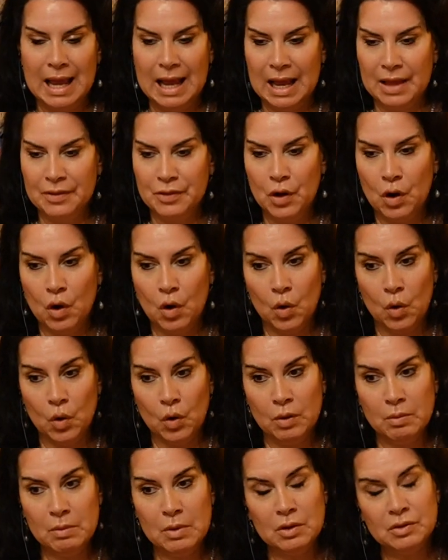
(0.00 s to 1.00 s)
And the
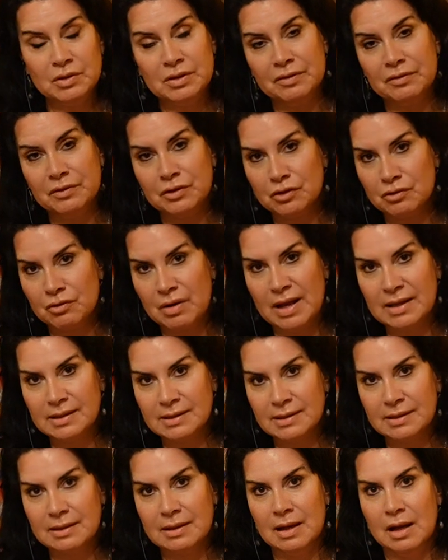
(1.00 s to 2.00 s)
hormones of
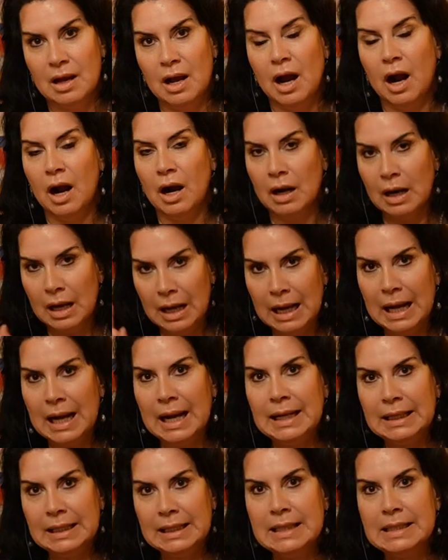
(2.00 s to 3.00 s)
stress are
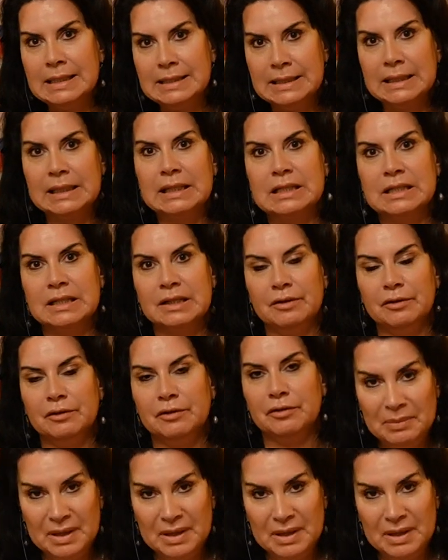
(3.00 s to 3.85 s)
highly addictive.